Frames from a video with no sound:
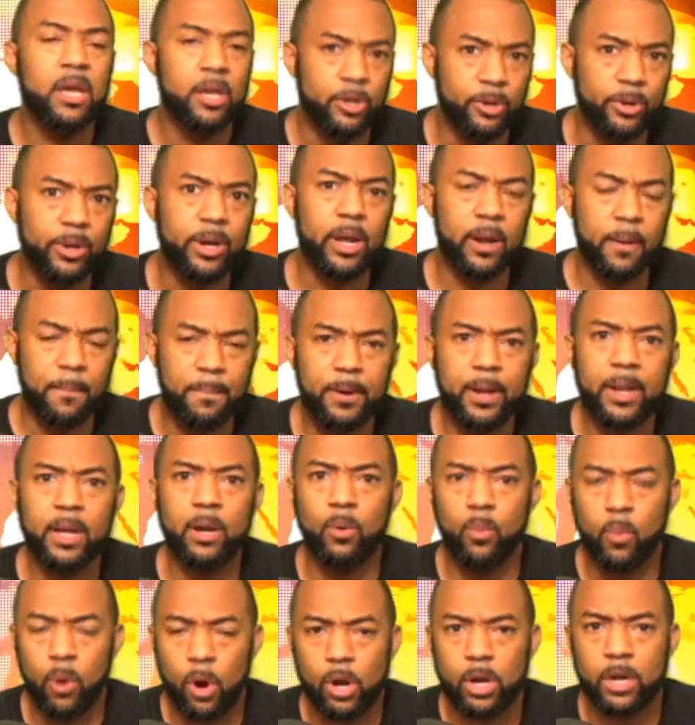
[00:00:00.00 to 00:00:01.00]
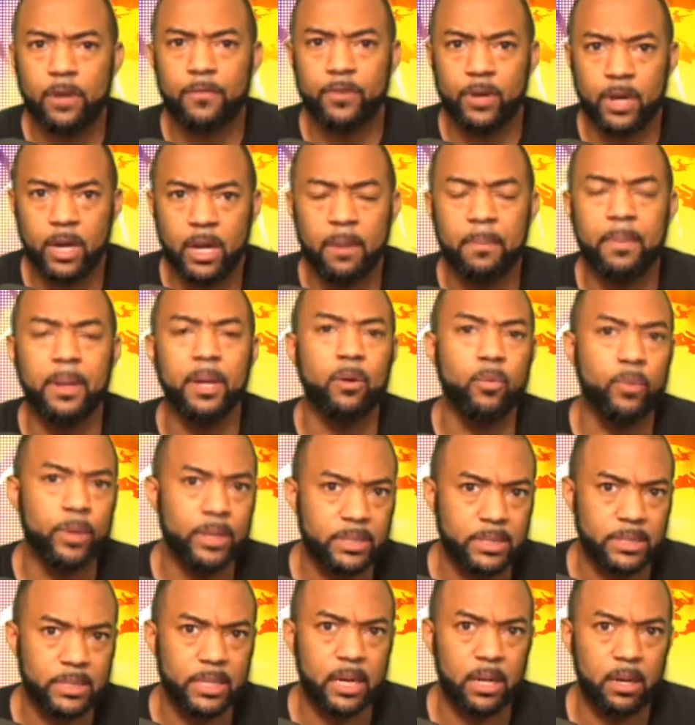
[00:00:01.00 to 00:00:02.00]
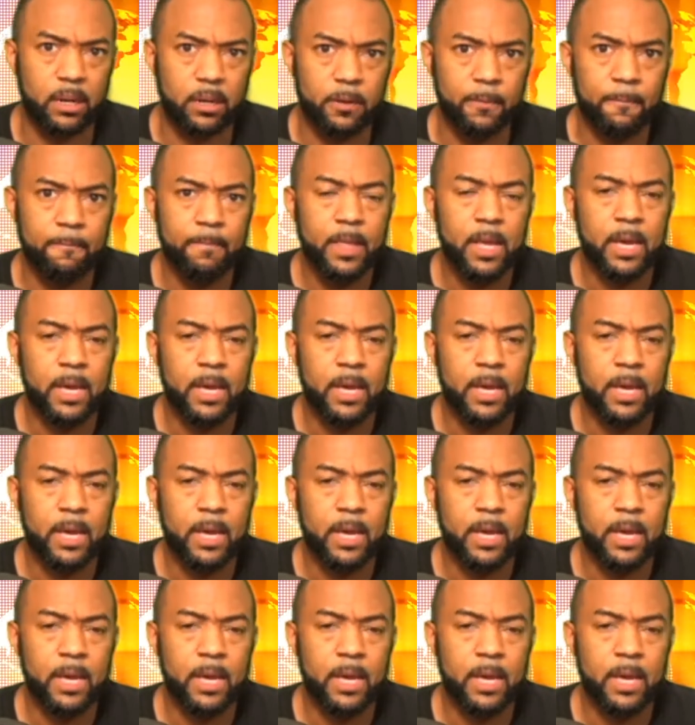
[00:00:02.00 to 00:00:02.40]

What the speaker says: You're going to put in work if you're going to be a reseller.